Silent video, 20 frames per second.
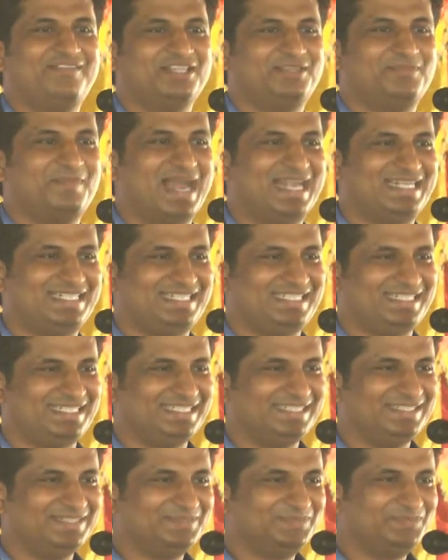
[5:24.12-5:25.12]
with bats.
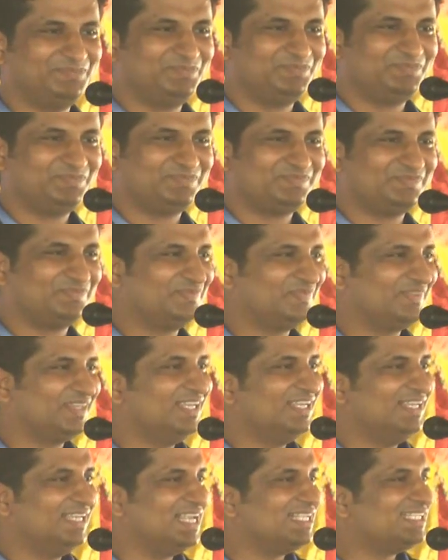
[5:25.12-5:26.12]

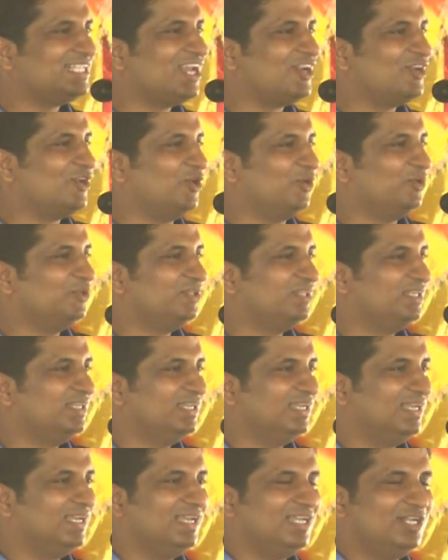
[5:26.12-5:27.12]
Yes or no?
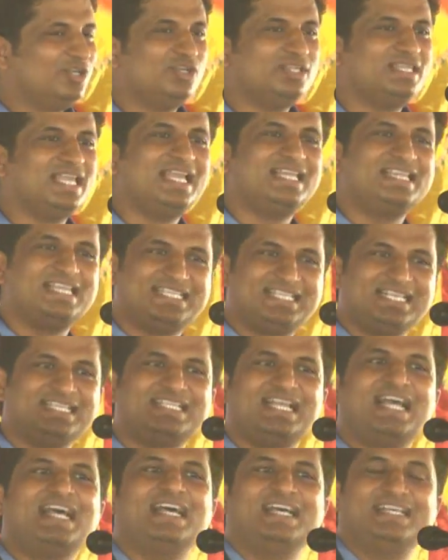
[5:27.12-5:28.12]
Do you think this is
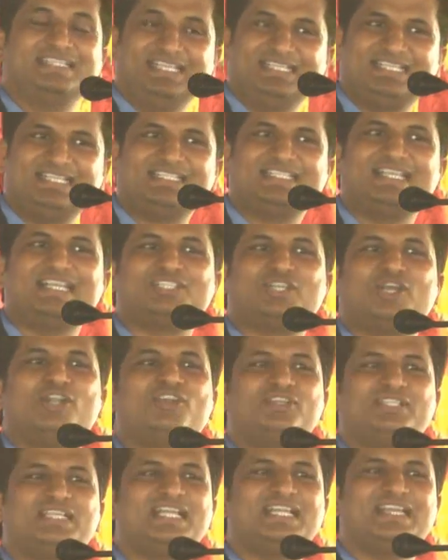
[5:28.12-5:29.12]
a
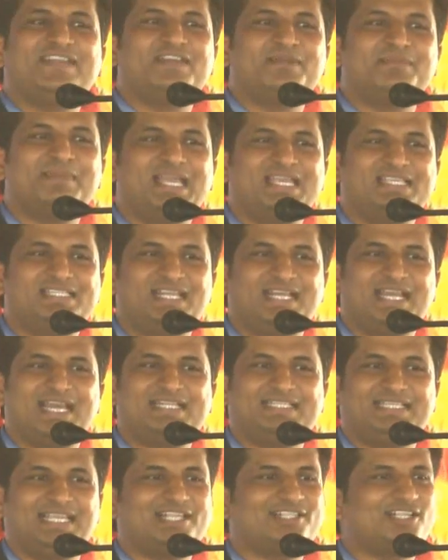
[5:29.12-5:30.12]
solution given by
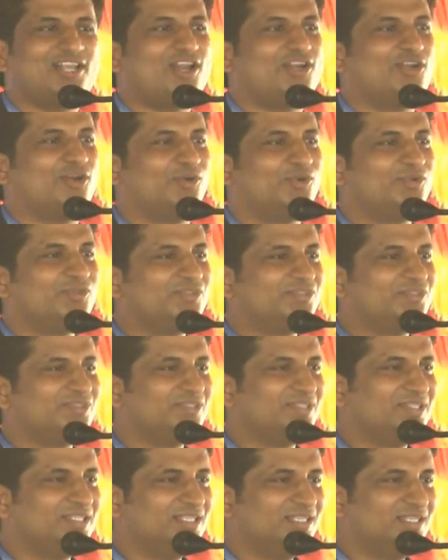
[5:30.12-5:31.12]
engineers? Yes or no?
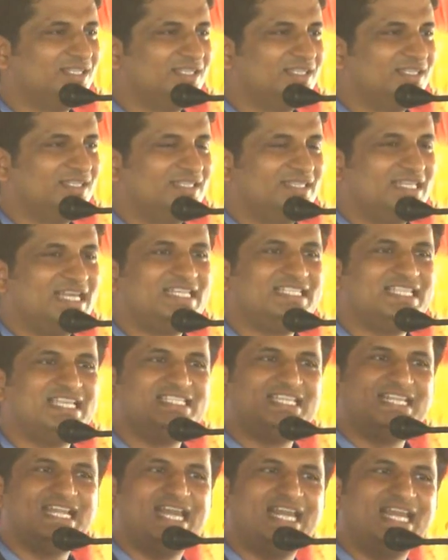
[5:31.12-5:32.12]
There is
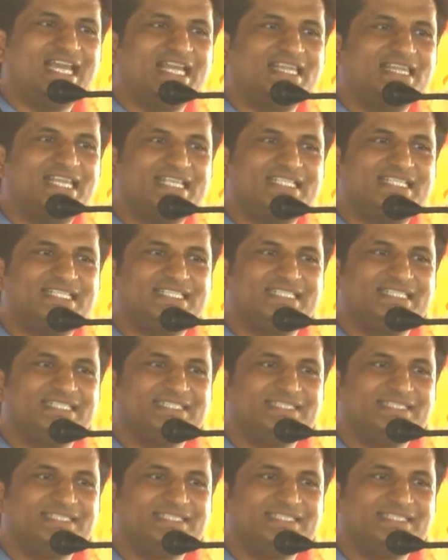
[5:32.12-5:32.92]
engineering in this?